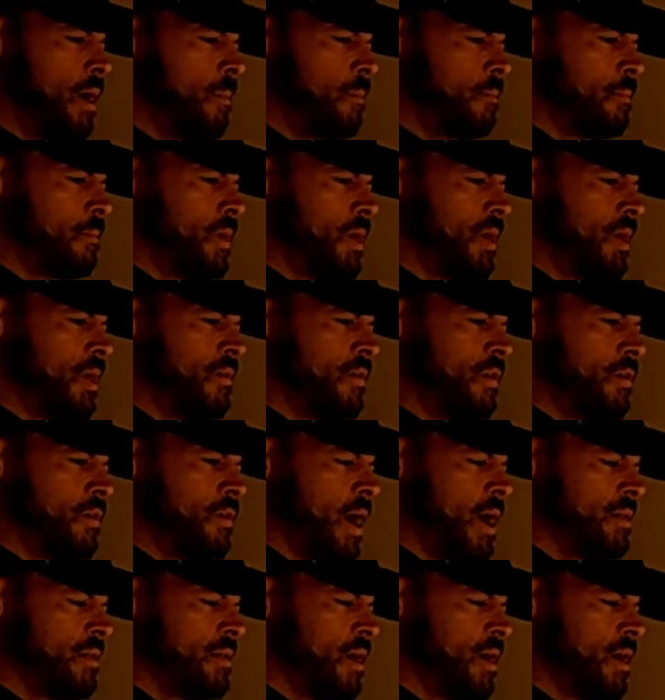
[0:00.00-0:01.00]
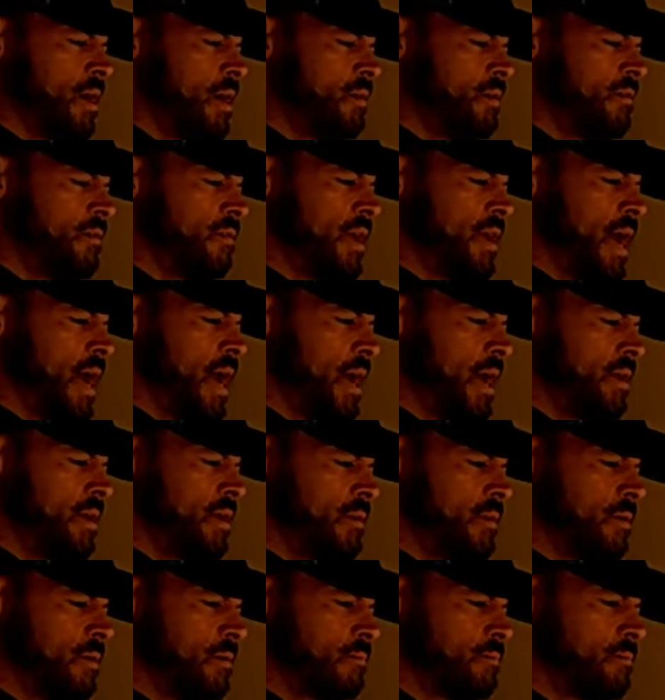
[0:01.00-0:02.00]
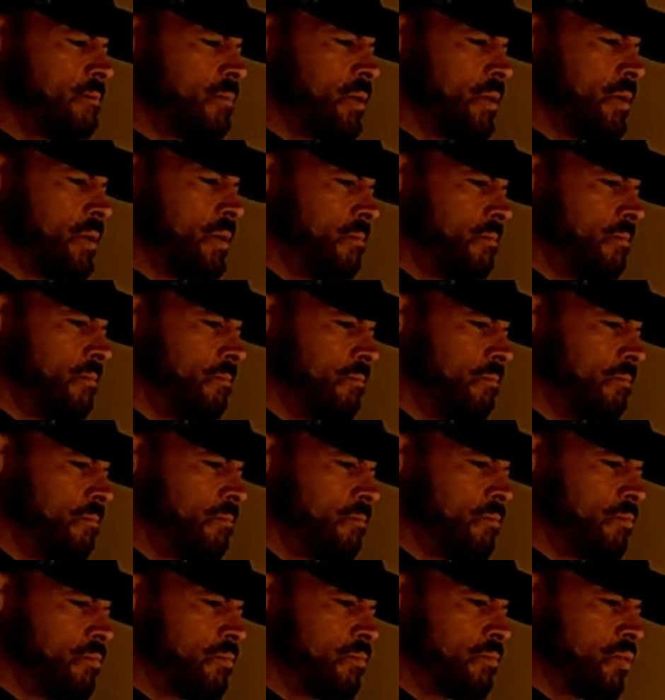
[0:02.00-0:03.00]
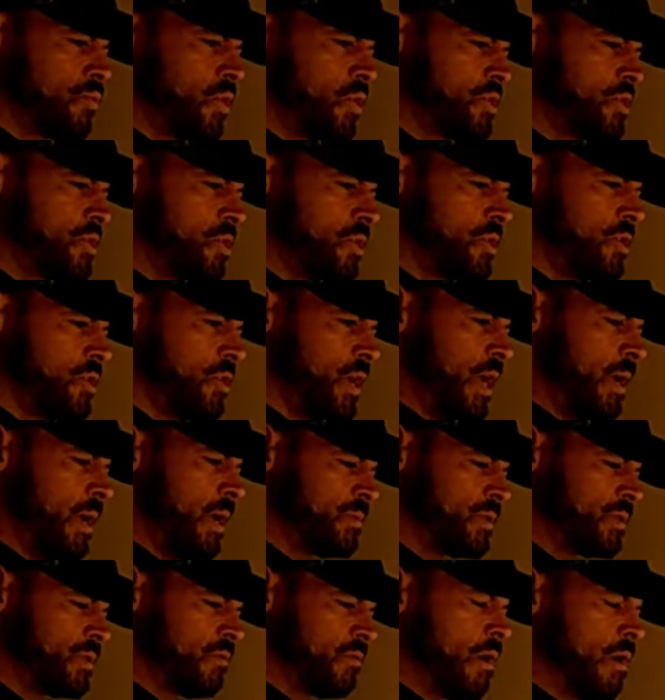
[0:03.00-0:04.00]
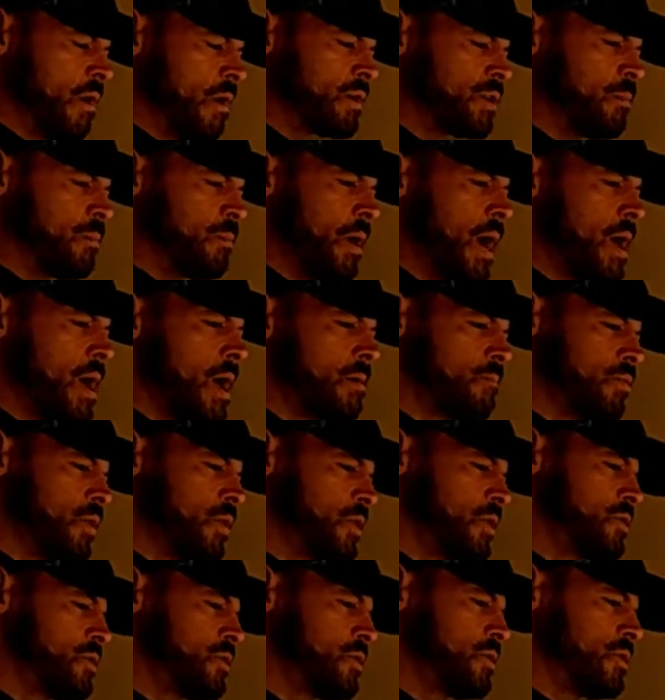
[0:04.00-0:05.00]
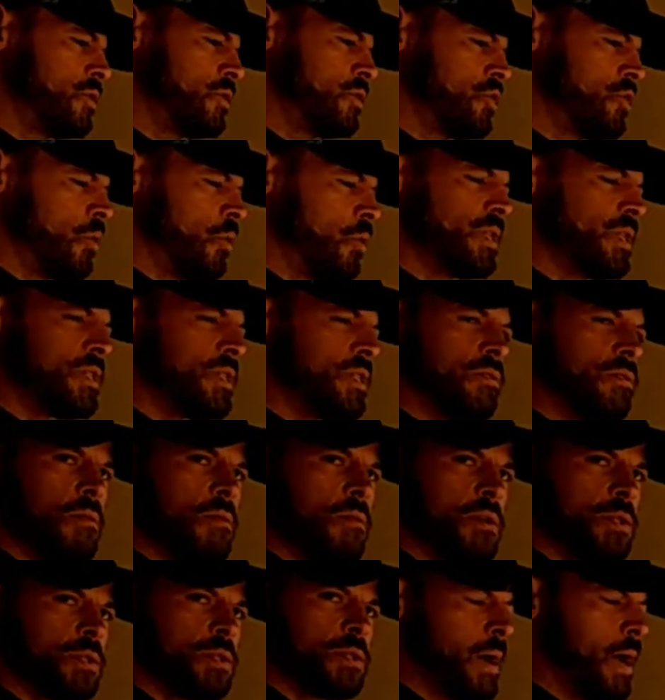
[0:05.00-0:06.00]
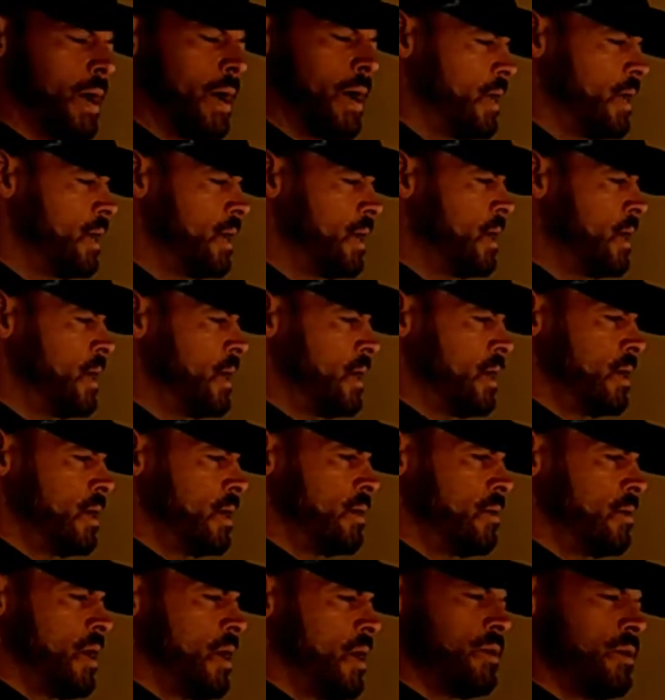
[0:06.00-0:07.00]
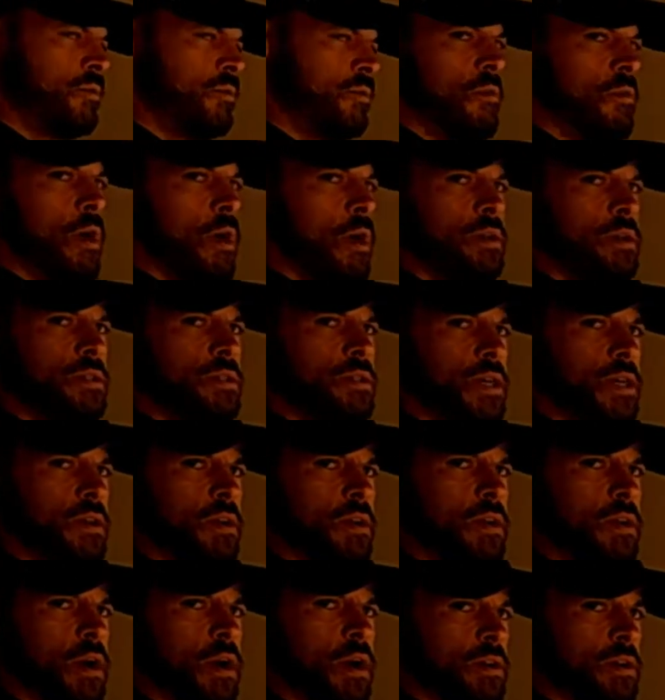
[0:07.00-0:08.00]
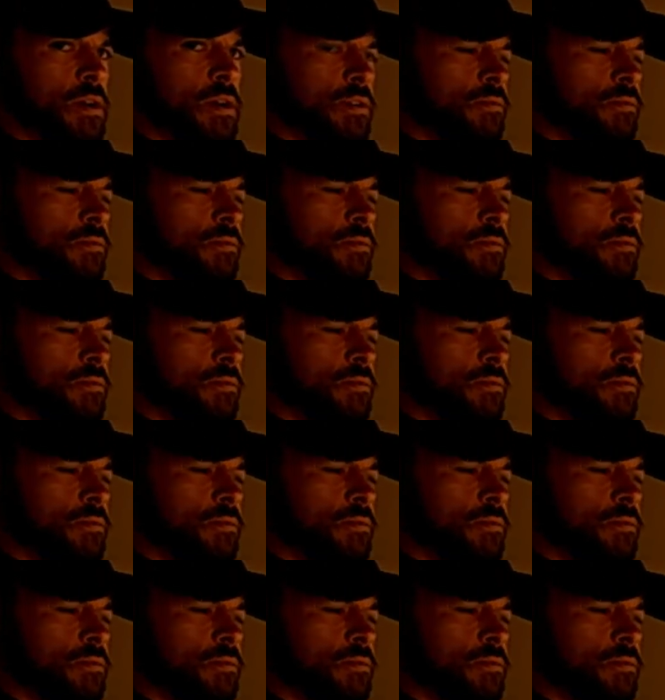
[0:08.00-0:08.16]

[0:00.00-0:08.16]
If you're out there and you're putting pressure in your hips in the wrong spot and pressure in your joints in the wrong spot, you go out and do runs, it can cause